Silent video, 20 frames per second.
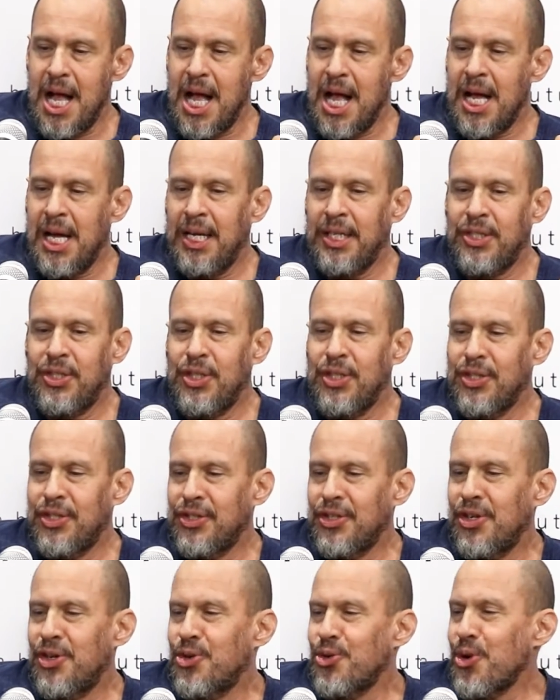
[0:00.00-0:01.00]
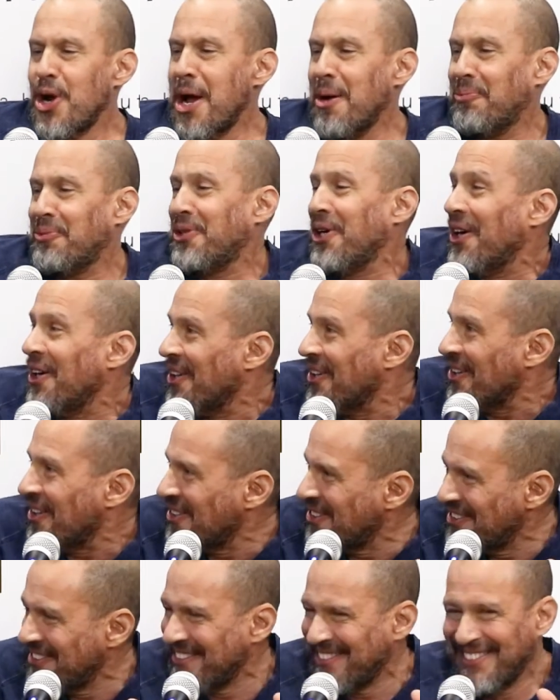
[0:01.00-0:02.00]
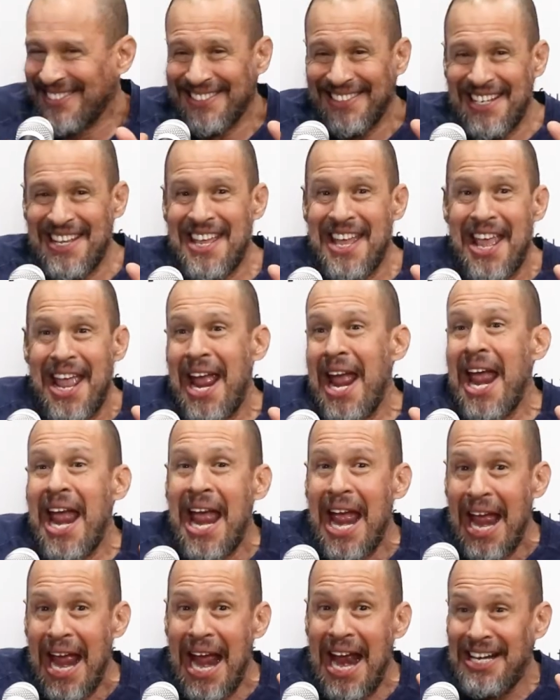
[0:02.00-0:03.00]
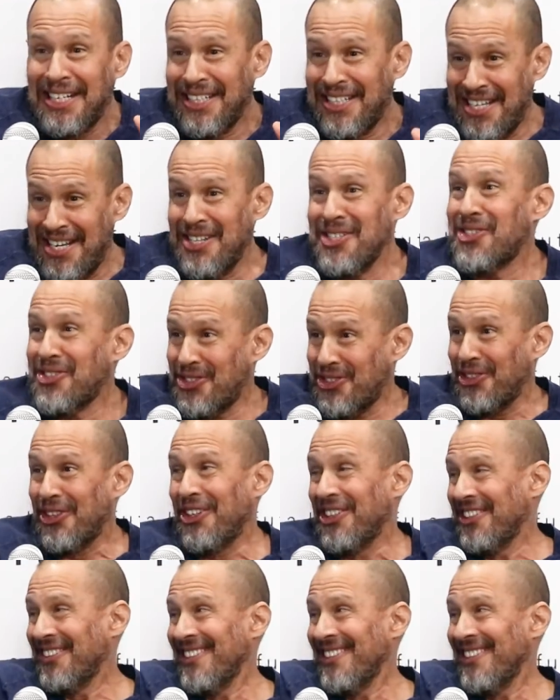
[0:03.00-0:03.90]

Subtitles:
I just grabbed her and kissed her.